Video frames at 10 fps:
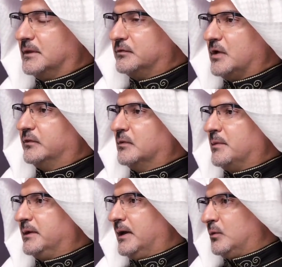That's awesome.
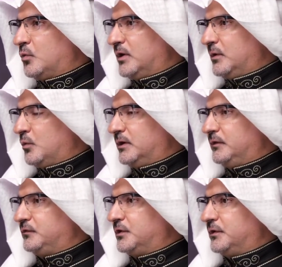and, and uh, where yeah. where
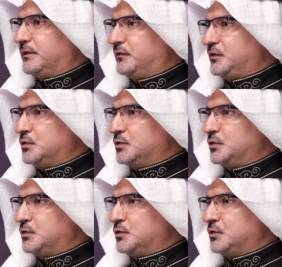is your this